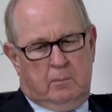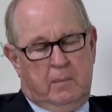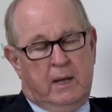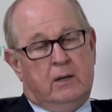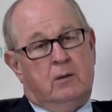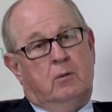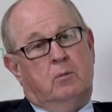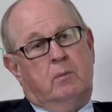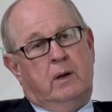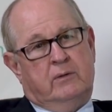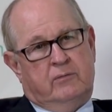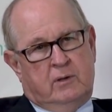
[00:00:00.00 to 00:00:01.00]
medical
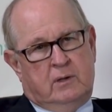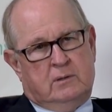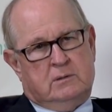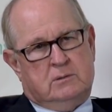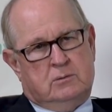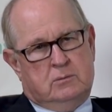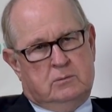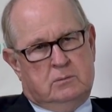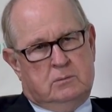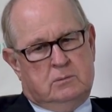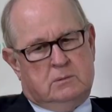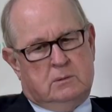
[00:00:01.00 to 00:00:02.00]
residents
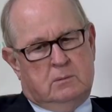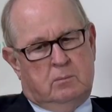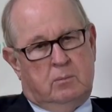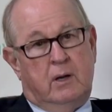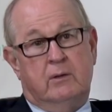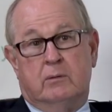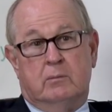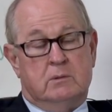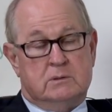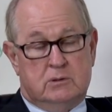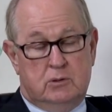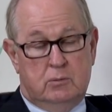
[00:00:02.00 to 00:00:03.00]
whose brother
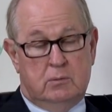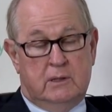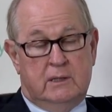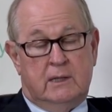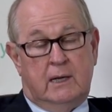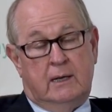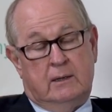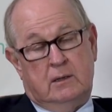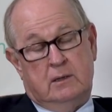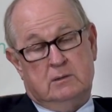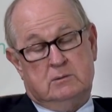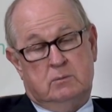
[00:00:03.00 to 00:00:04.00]
was newly
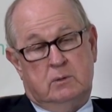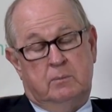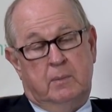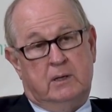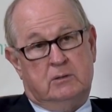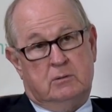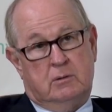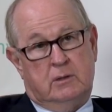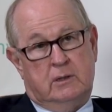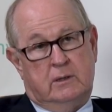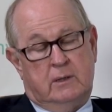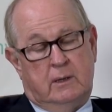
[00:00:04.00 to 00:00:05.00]
diagnosed with
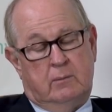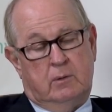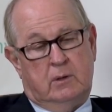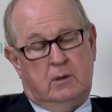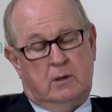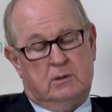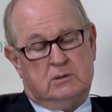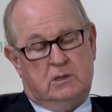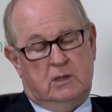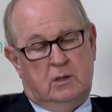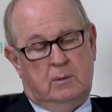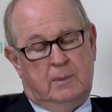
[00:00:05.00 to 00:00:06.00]
medullary thyroid
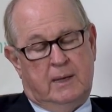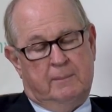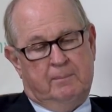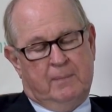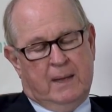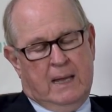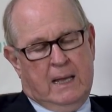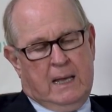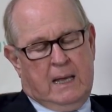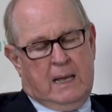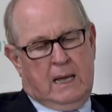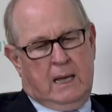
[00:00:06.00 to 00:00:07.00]
carcinoma.
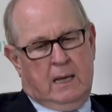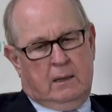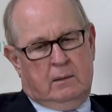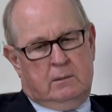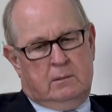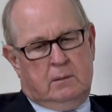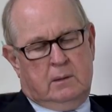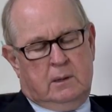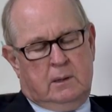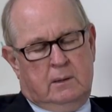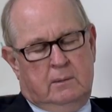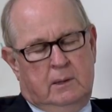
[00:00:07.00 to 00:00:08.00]
And
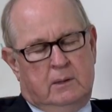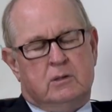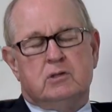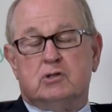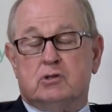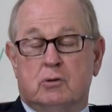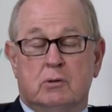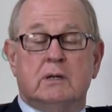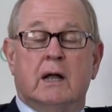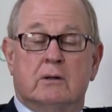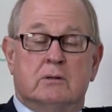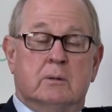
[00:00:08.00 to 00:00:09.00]
it
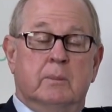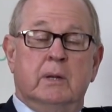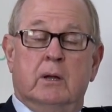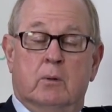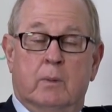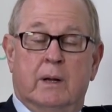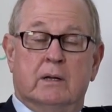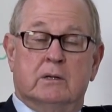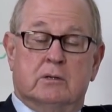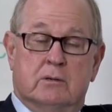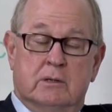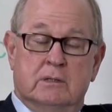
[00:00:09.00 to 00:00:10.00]
turned out to be
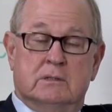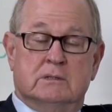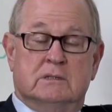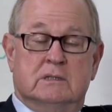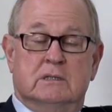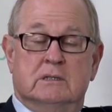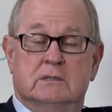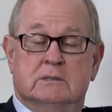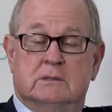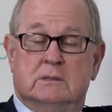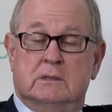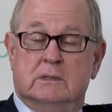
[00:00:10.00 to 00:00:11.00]
hereditary
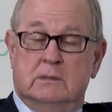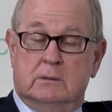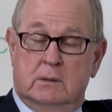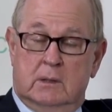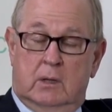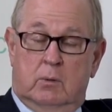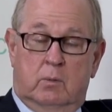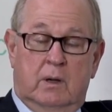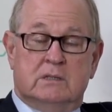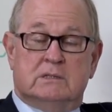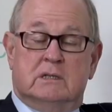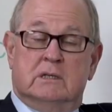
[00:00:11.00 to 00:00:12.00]
disease. The
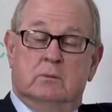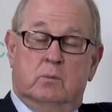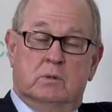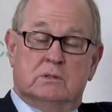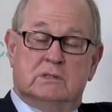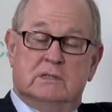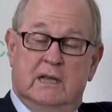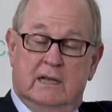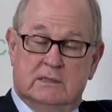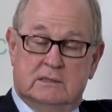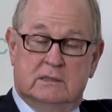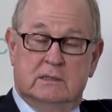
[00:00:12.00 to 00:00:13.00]
resident was
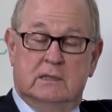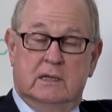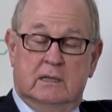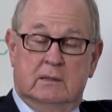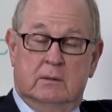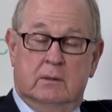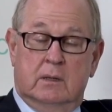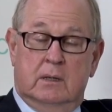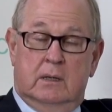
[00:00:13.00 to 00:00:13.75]
tested and